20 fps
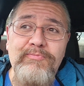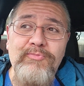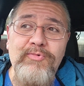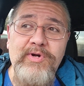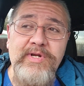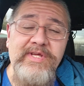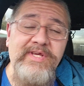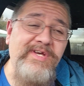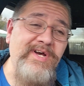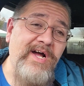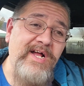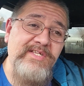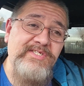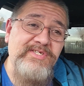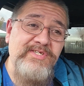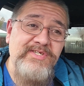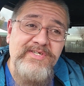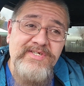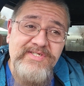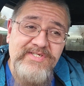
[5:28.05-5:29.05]
when he got
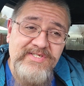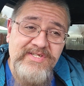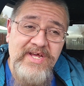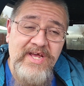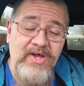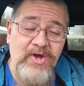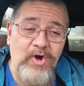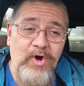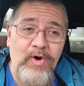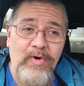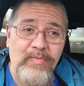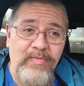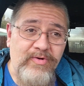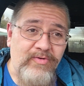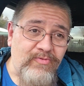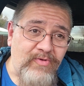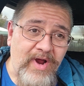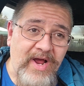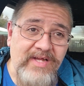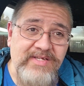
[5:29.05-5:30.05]
to stay home and
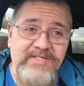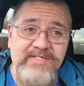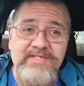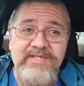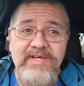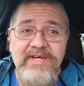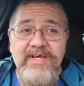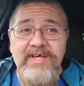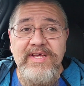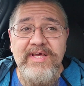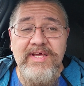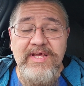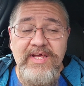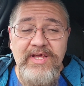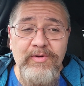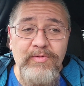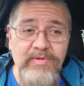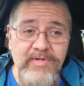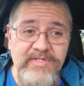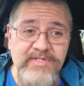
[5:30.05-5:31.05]
rest,
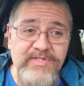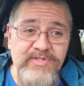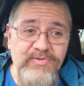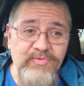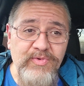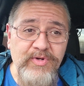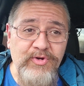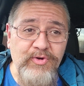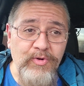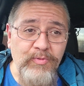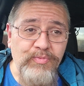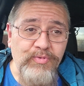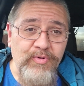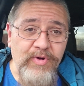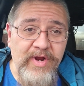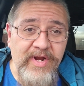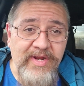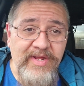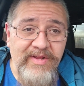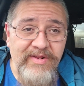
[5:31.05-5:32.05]
he was
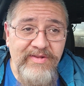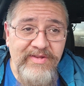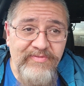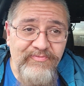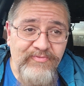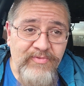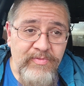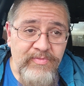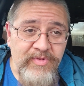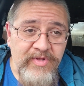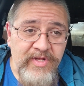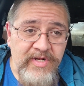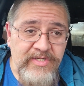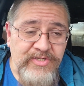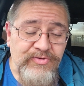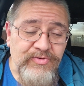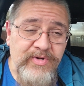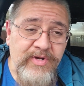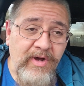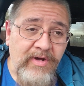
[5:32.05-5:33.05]
recuperating from the
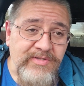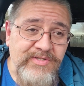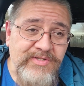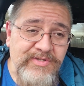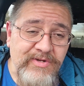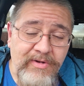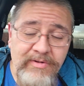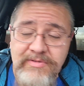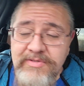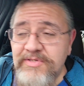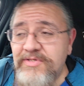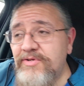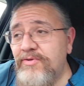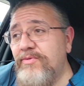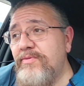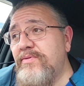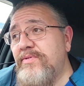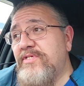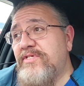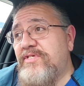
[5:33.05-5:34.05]
injury also. So
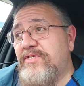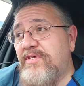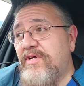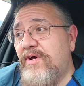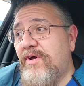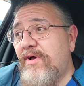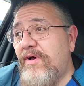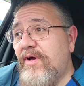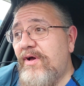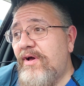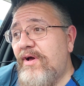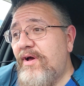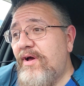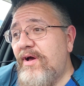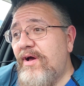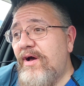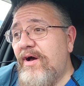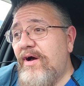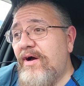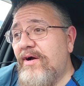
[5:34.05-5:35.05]
it was
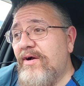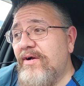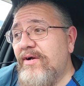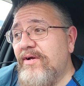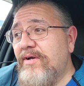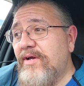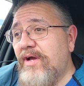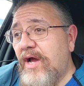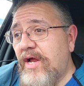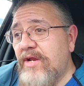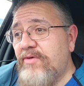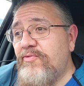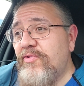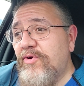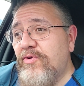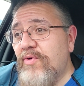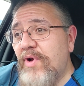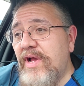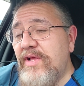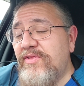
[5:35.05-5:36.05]
uh, kind of a
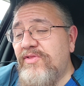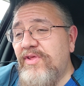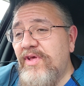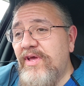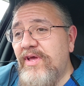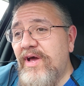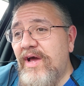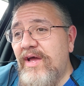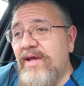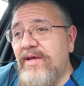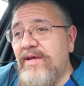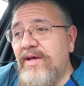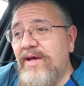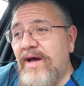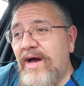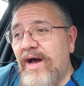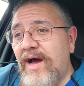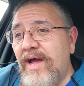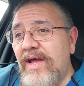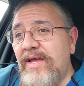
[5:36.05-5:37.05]
great thing. I
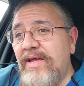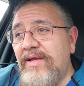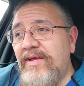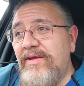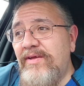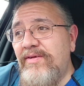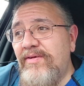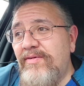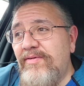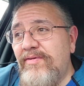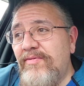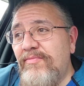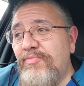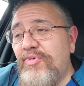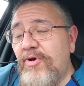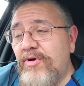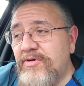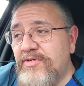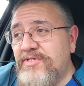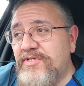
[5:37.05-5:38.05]
I
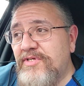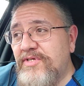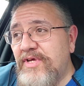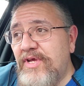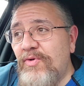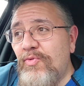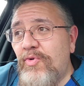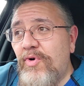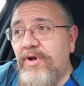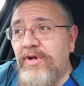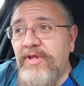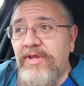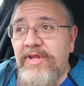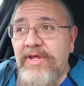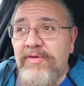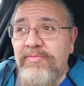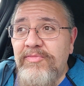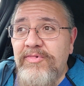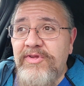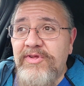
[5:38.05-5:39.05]
personally wanted
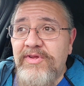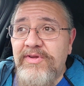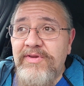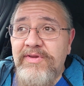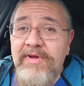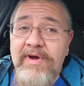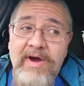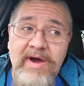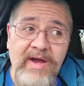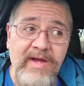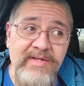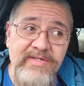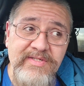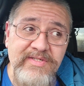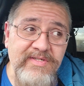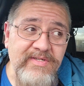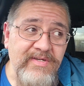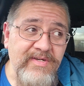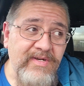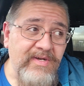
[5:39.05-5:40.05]
him to
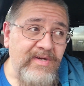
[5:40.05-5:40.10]
not